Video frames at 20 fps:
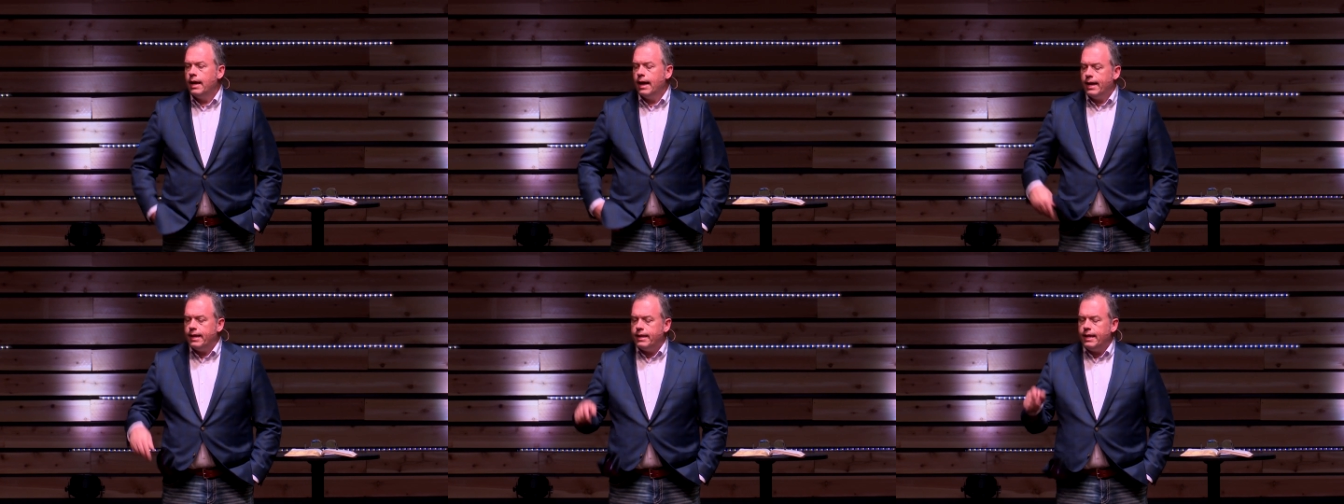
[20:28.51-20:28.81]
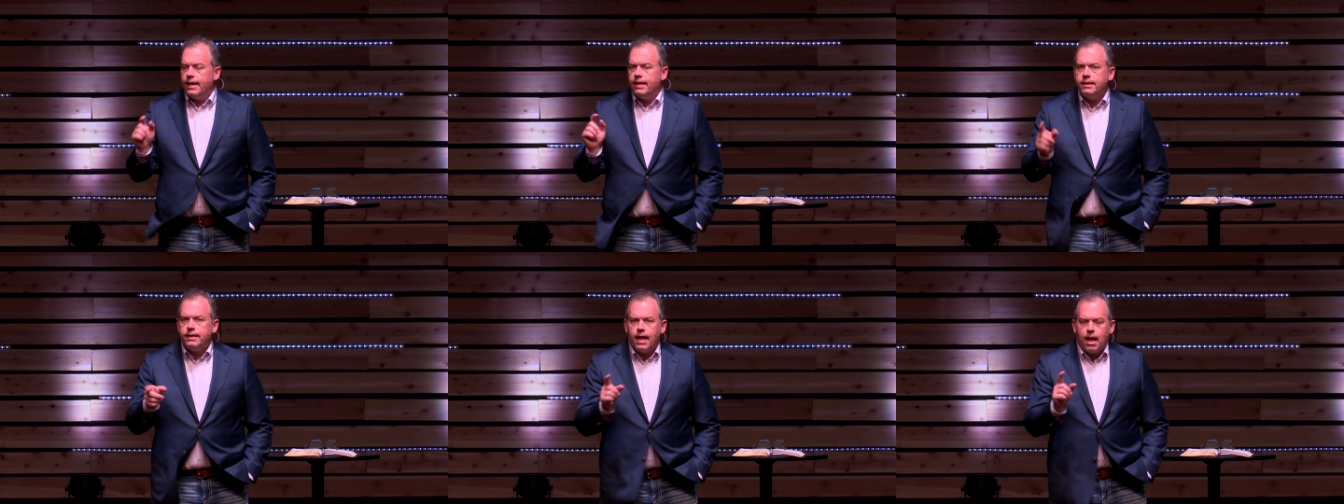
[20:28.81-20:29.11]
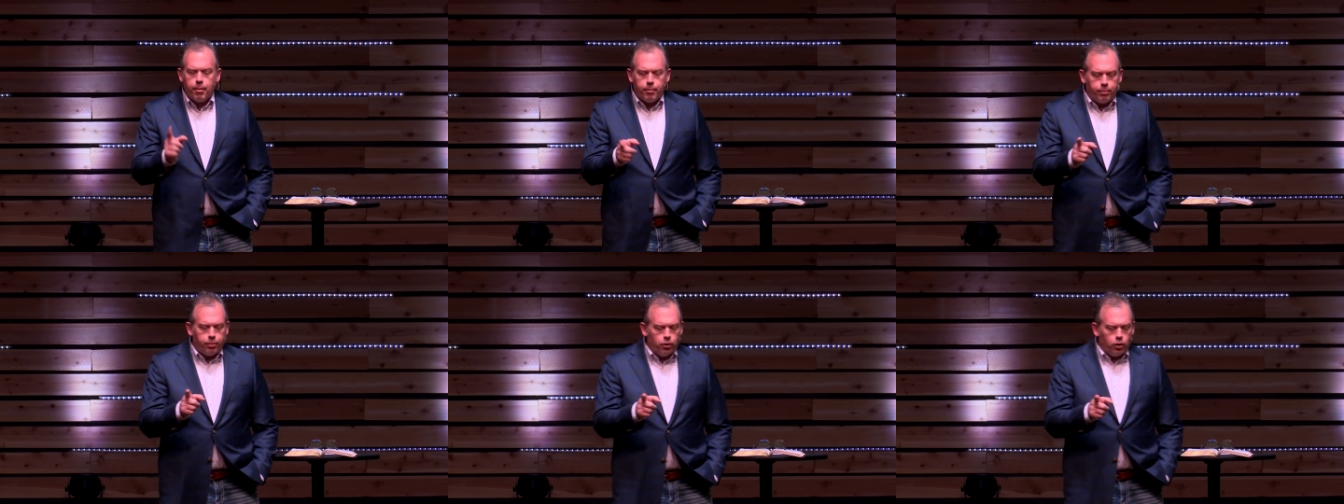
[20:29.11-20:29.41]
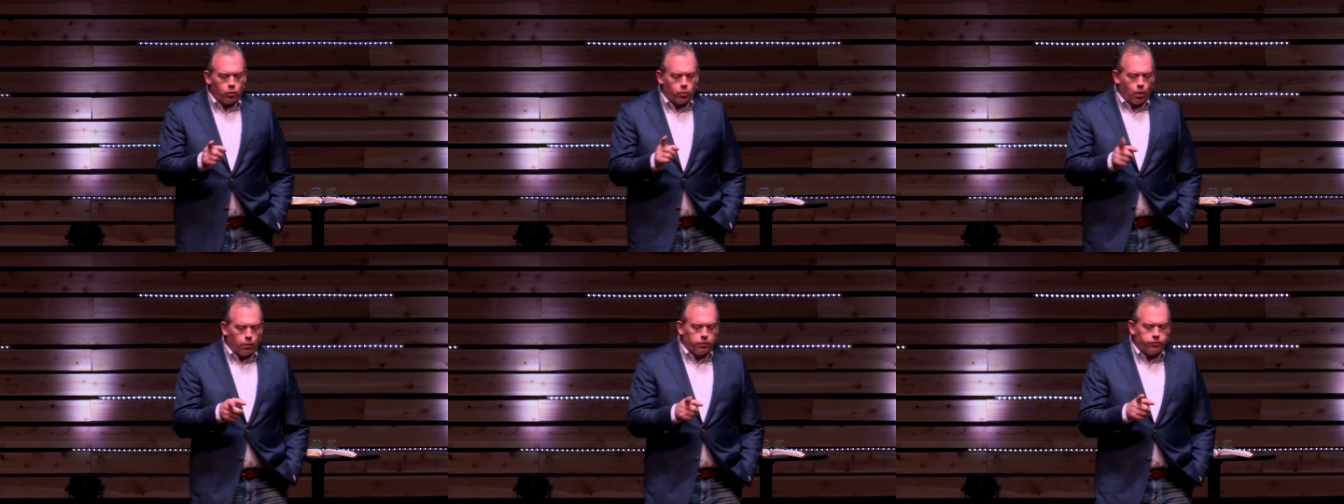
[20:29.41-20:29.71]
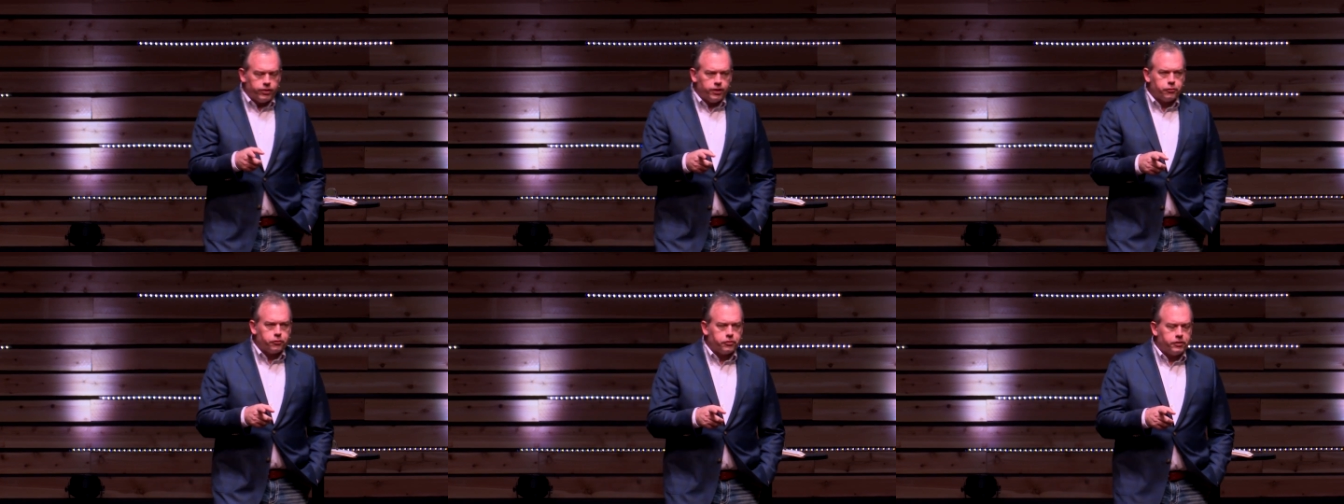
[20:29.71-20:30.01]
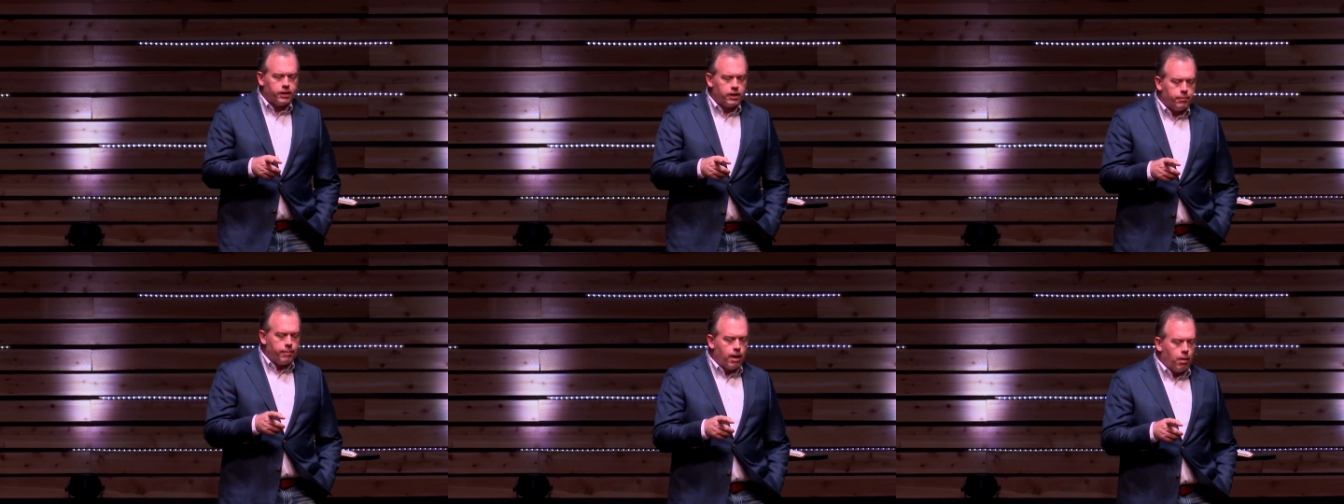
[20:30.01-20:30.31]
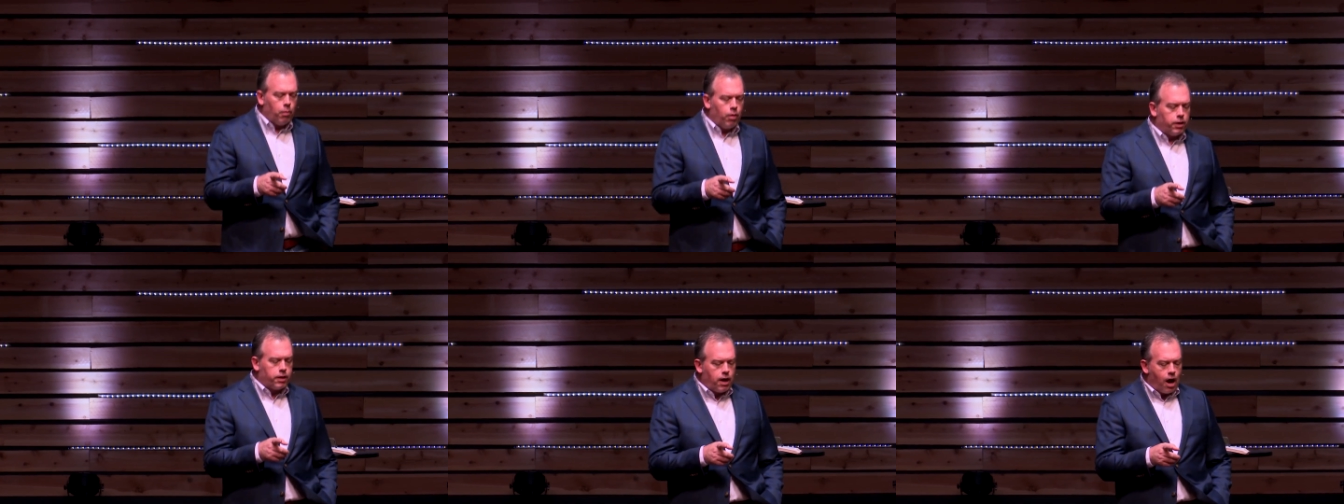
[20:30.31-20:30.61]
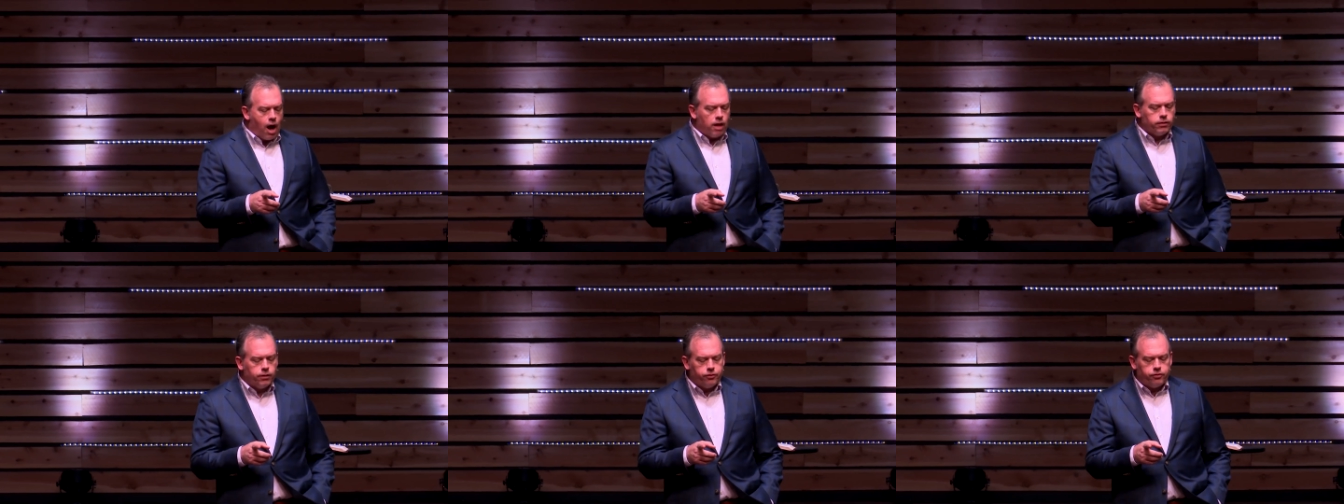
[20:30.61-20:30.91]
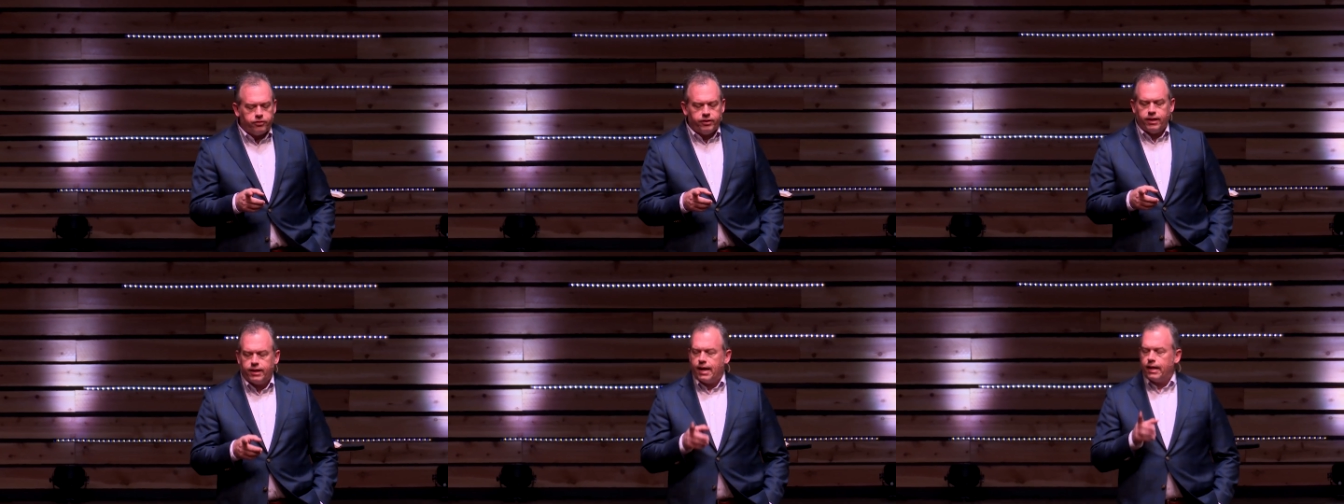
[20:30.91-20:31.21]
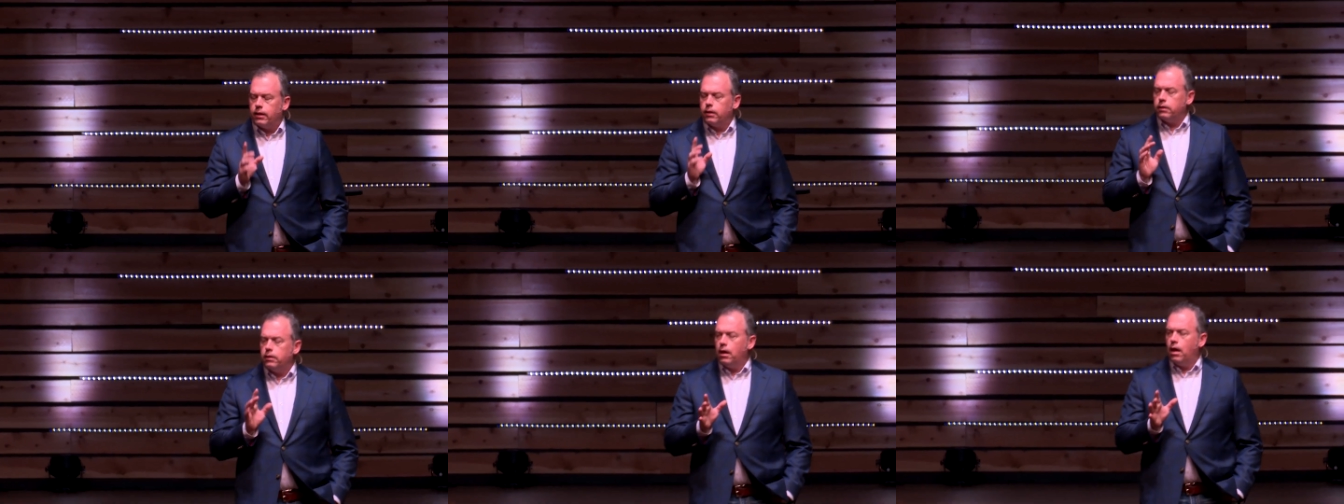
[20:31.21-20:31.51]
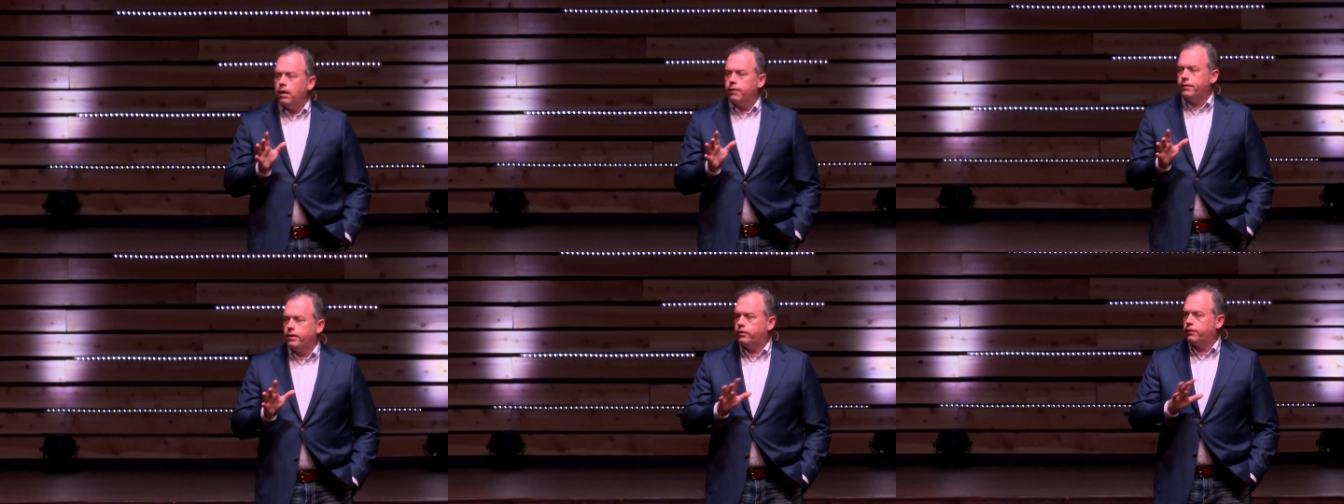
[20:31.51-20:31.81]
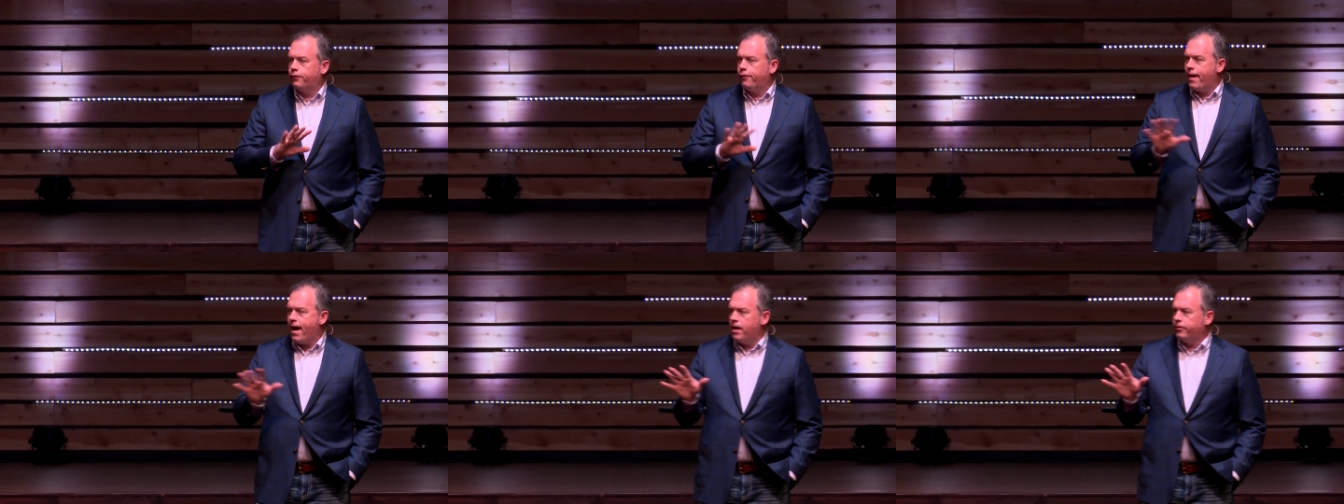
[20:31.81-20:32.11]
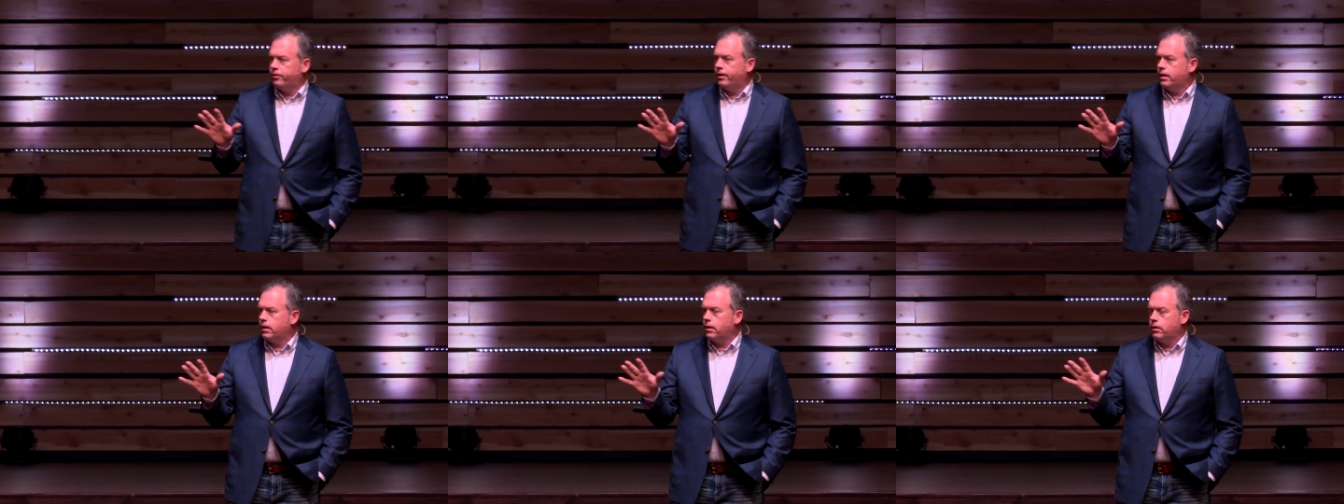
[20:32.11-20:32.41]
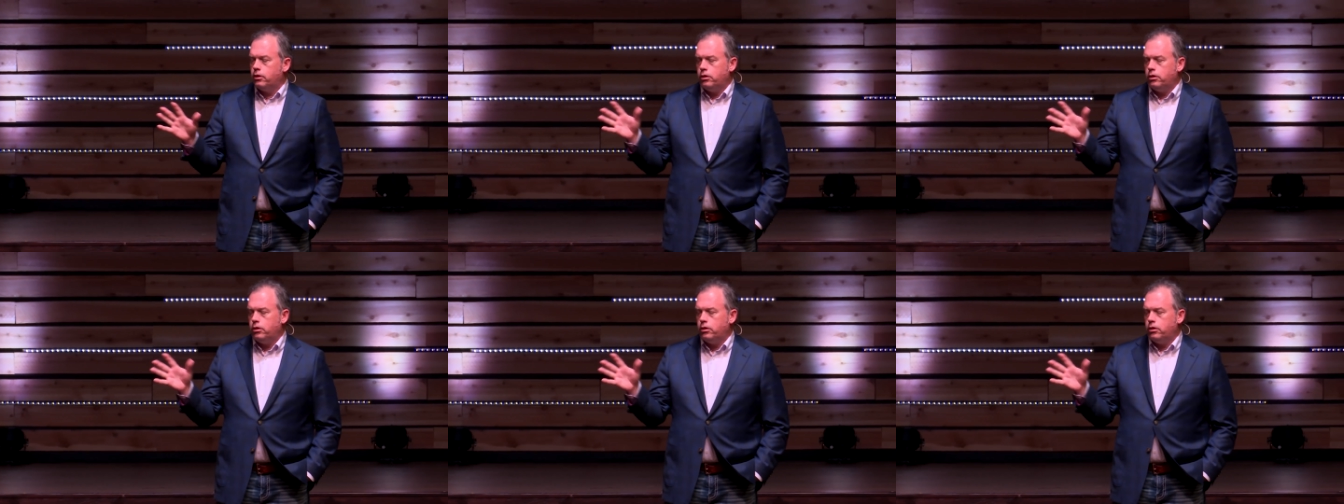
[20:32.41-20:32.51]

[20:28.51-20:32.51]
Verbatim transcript: And in that book, what was interesting about what Collins did, I love, it's fascinating.